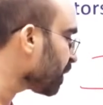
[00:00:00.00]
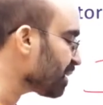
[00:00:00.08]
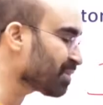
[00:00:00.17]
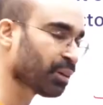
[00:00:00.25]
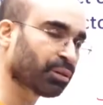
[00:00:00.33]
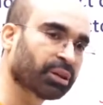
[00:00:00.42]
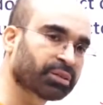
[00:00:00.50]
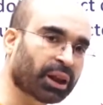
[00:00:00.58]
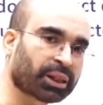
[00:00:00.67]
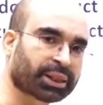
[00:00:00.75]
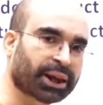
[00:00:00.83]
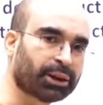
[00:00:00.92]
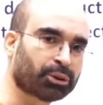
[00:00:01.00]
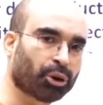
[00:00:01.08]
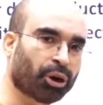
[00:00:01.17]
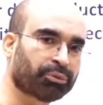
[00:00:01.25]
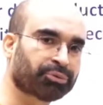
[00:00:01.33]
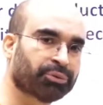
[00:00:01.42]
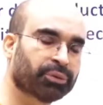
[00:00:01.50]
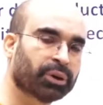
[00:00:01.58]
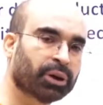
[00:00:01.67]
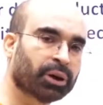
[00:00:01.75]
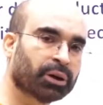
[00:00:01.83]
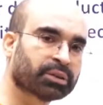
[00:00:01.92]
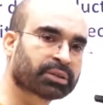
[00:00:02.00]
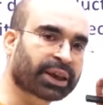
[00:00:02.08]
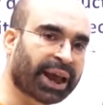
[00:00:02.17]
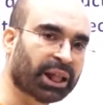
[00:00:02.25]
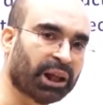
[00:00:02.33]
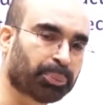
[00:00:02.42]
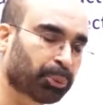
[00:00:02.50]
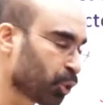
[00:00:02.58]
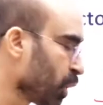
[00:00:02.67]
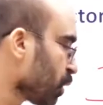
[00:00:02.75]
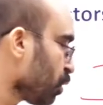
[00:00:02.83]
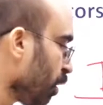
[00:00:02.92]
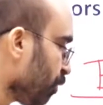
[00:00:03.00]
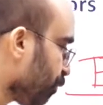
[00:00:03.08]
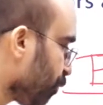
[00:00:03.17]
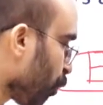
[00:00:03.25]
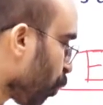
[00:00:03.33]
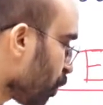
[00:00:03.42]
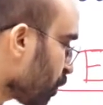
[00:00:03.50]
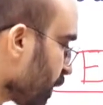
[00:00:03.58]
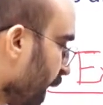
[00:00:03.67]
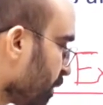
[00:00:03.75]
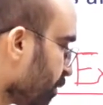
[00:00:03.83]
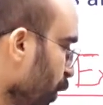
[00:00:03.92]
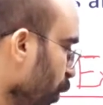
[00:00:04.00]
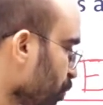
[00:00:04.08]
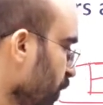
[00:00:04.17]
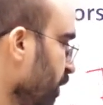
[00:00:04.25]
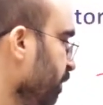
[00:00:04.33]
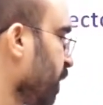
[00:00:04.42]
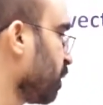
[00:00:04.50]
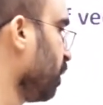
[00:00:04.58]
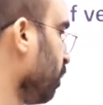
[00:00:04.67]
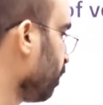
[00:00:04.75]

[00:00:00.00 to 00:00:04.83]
is the resultant of scalar product of force and velocity vector.